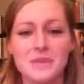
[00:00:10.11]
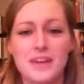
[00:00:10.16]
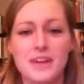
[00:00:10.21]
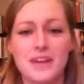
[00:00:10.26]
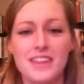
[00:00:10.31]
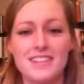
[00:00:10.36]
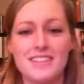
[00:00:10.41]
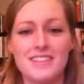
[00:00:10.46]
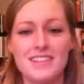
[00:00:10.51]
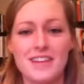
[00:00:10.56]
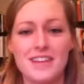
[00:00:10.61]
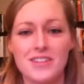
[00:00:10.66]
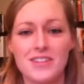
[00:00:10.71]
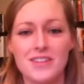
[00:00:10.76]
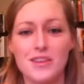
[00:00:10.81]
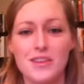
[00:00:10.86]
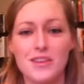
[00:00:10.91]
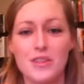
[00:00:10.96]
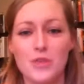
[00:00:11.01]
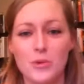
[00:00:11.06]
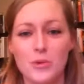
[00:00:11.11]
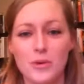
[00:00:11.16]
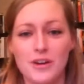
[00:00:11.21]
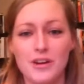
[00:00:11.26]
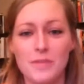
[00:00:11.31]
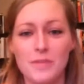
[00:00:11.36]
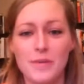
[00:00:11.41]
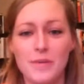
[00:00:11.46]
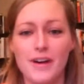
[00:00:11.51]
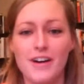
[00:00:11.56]
I'm here with Devin
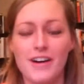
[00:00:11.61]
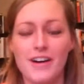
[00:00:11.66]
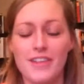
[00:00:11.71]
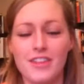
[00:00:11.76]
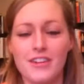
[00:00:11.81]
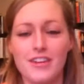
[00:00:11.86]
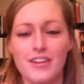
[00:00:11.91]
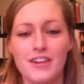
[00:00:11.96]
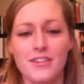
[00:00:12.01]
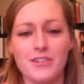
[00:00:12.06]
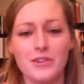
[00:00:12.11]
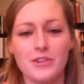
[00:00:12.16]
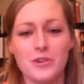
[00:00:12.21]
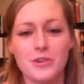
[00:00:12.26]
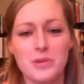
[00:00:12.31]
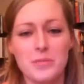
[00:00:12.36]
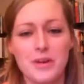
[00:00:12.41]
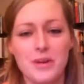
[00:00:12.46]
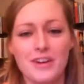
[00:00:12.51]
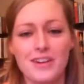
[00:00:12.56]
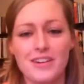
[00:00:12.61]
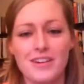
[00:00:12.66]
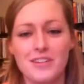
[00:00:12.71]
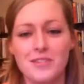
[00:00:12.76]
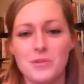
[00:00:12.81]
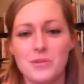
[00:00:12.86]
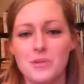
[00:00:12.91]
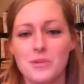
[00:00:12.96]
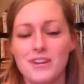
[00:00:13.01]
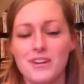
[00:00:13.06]
Thorpe, author of Your
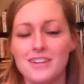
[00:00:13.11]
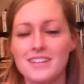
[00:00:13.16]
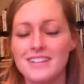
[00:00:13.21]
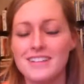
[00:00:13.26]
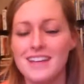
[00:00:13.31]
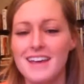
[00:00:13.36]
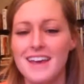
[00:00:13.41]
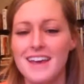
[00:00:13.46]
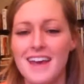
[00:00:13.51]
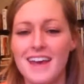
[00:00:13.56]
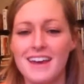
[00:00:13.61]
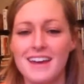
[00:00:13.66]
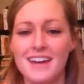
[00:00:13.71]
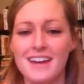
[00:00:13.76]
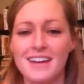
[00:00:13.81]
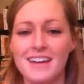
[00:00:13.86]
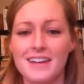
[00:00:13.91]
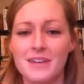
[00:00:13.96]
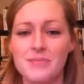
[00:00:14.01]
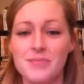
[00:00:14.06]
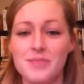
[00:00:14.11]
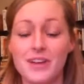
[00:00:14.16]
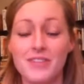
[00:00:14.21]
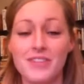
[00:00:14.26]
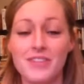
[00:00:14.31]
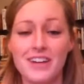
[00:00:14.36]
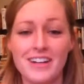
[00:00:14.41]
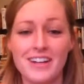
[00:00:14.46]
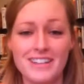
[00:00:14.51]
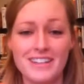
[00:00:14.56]
Mark on the World, and I am
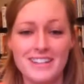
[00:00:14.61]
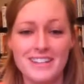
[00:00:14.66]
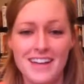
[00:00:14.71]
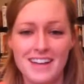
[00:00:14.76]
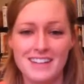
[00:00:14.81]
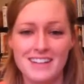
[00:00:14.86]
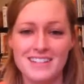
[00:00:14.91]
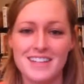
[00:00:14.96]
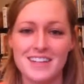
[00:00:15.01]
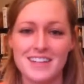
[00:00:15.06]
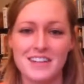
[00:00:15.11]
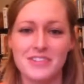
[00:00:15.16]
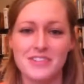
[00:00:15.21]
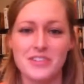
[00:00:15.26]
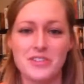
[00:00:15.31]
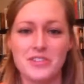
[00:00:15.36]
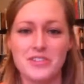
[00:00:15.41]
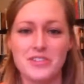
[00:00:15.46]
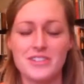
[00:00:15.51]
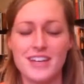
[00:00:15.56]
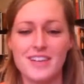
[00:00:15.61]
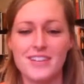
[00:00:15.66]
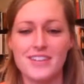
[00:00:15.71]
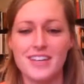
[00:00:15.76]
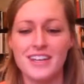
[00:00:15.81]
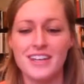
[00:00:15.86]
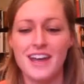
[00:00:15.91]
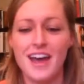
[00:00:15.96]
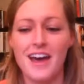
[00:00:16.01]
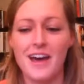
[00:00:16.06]
very excited to interview you,
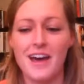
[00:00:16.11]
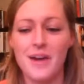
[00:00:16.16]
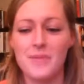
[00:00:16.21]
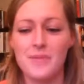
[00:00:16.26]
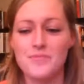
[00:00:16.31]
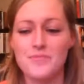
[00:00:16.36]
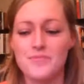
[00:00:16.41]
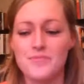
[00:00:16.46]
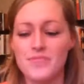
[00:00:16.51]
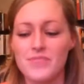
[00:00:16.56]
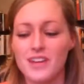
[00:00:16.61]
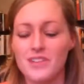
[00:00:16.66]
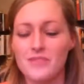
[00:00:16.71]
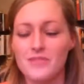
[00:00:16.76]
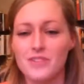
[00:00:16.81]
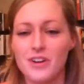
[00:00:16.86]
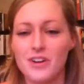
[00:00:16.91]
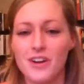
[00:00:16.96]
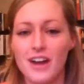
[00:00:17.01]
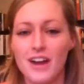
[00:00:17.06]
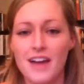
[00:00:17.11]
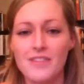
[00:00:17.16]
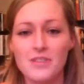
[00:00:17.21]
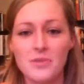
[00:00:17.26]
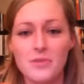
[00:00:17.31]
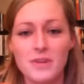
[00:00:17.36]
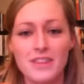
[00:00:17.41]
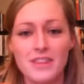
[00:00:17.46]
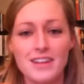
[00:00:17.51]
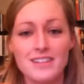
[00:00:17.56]
Devin. For
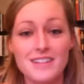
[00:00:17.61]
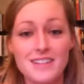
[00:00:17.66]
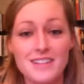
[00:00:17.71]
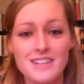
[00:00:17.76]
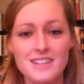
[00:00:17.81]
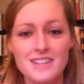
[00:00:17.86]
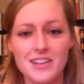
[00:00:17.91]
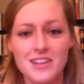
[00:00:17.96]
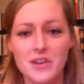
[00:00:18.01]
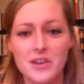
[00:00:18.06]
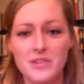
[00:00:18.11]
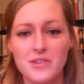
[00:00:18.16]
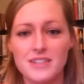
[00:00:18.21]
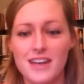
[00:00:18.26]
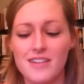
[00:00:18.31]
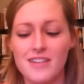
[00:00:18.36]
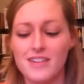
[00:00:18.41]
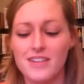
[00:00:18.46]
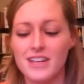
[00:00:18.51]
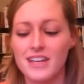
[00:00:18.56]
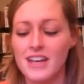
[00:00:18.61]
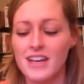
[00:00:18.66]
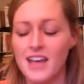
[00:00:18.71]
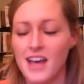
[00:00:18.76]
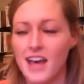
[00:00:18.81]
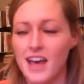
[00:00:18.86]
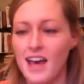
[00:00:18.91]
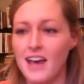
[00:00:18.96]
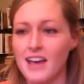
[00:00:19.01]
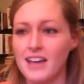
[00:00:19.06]
everyone that doesn't know Devin,
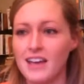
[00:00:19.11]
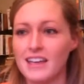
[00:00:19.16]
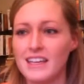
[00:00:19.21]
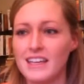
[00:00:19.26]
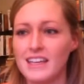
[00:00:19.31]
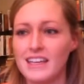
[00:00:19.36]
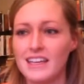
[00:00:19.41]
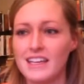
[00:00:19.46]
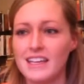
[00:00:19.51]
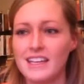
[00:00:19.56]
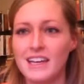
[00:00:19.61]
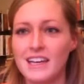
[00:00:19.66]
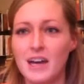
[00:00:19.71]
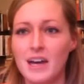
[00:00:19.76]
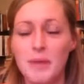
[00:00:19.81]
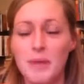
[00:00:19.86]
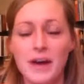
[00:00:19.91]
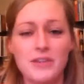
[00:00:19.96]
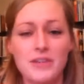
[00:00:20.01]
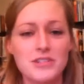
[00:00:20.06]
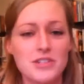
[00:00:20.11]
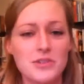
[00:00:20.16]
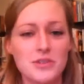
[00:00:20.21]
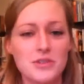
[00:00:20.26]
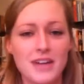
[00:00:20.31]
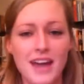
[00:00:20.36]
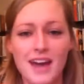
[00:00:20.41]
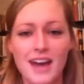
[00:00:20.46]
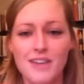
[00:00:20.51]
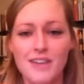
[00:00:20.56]
he, about
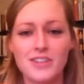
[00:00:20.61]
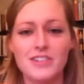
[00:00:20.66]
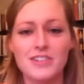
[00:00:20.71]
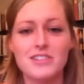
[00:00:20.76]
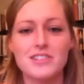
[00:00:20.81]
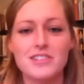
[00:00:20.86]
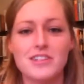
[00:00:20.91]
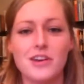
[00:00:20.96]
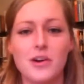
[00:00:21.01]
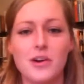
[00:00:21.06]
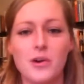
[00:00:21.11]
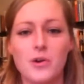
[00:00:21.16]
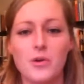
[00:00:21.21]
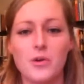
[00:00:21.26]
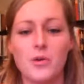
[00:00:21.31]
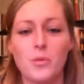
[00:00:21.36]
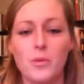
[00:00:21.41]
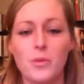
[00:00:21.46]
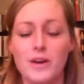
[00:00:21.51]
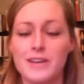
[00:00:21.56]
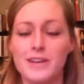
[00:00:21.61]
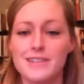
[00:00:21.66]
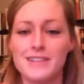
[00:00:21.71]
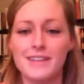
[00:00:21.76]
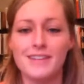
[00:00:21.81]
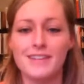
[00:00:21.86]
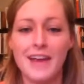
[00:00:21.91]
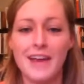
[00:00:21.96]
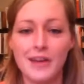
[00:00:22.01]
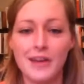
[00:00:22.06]
2.5 years ago, was
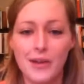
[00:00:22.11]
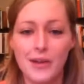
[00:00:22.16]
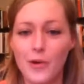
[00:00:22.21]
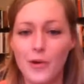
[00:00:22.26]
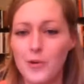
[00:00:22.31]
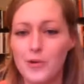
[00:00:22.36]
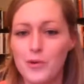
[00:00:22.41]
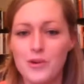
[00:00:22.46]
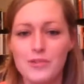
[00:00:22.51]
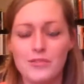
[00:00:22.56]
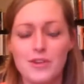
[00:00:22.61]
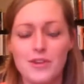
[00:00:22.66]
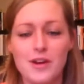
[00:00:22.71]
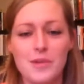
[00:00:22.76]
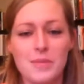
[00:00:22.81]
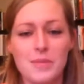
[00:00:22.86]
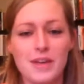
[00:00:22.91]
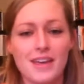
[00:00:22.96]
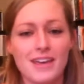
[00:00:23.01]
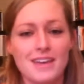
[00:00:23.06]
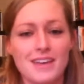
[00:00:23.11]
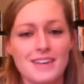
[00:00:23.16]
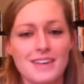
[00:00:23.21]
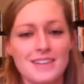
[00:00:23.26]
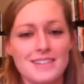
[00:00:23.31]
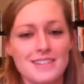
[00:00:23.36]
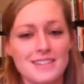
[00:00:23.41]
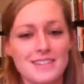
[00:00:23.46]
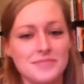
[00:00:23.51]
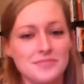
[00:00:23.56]
let go from
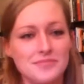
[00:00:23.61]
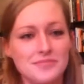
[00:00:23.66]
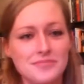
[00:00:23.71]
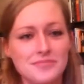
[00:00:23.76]
his